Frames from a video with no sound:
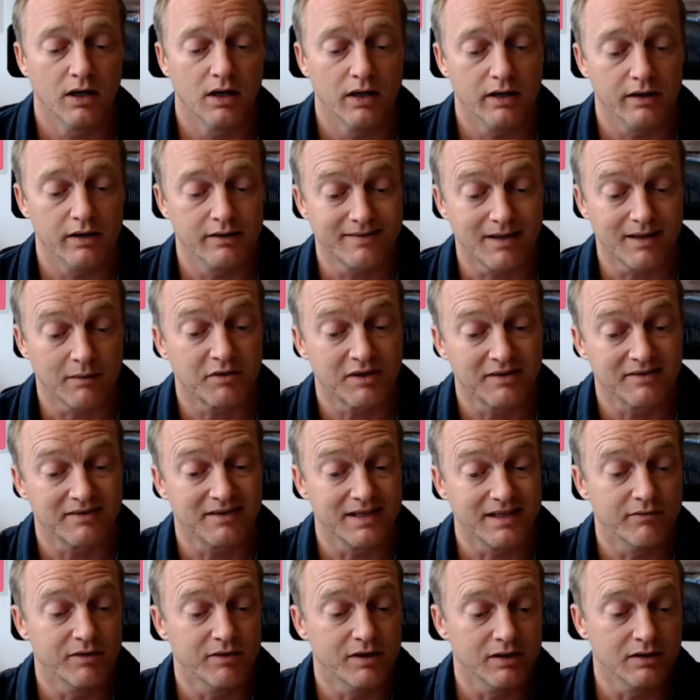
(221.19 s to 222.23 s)
and sometimes
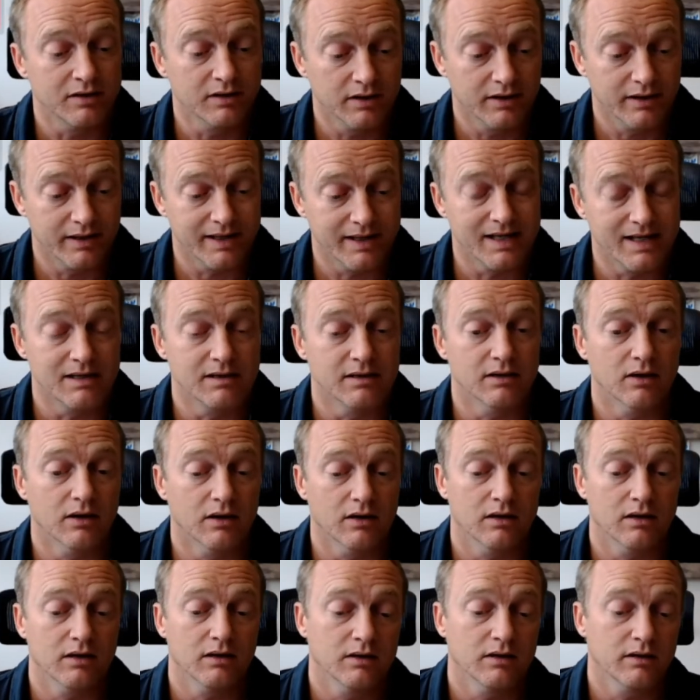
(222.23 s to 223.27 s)
even in
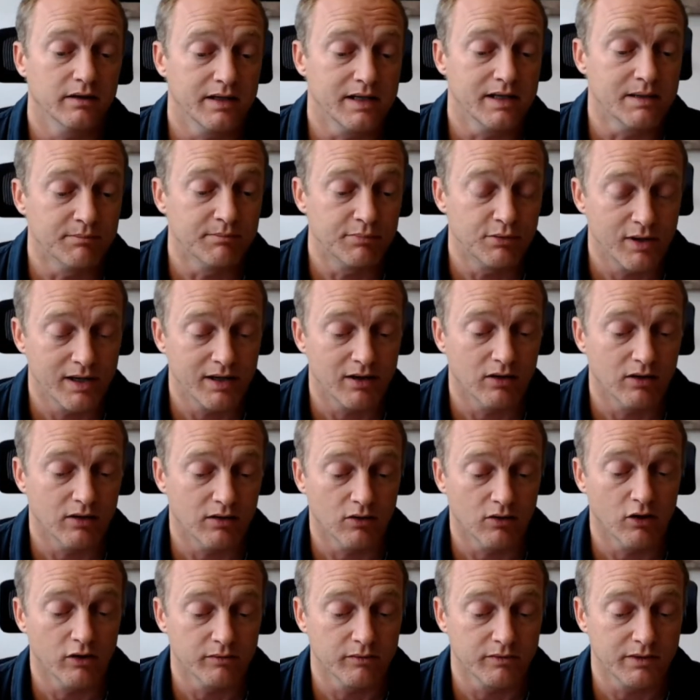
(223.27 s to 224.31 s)
uh, in pre-
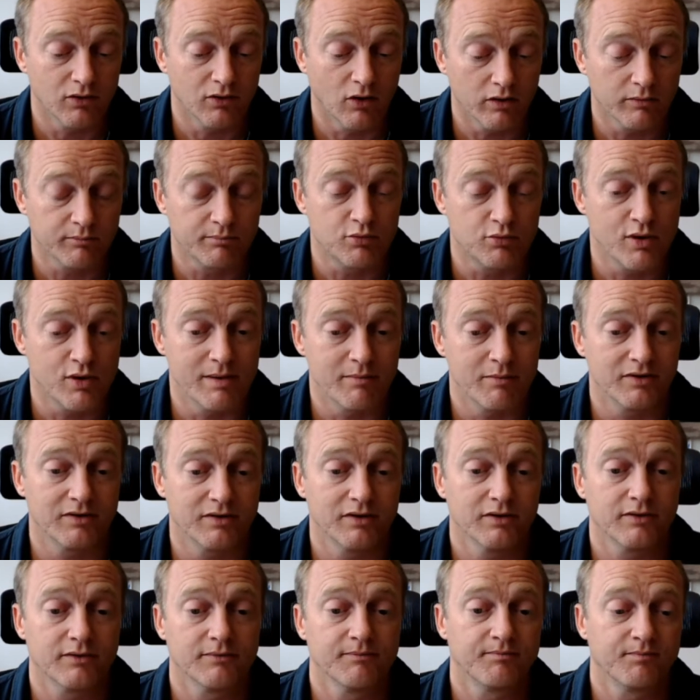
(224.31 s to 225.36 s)
on on
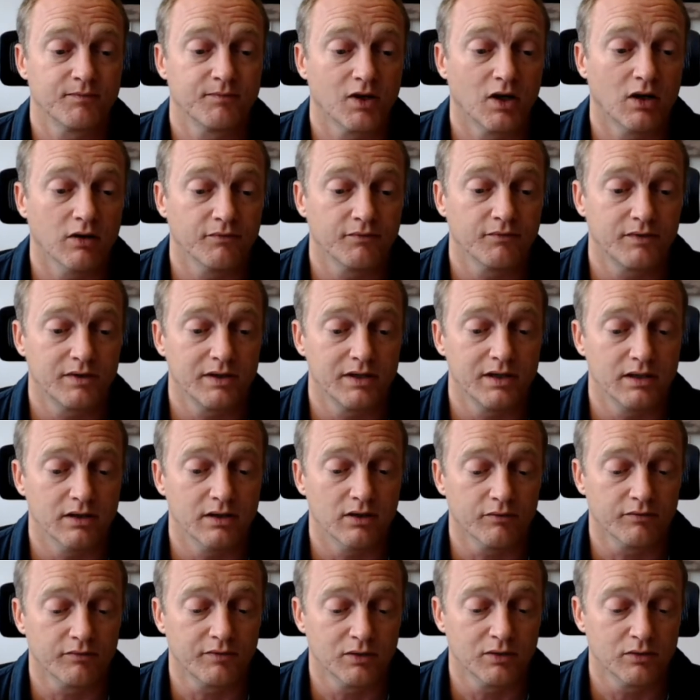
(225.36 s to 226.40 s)
premises of the
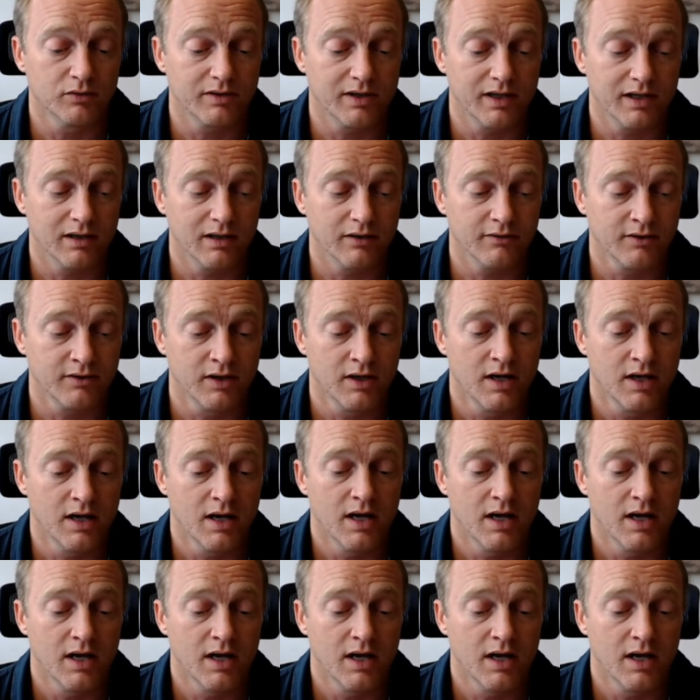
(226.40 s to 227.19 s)
of the hotels.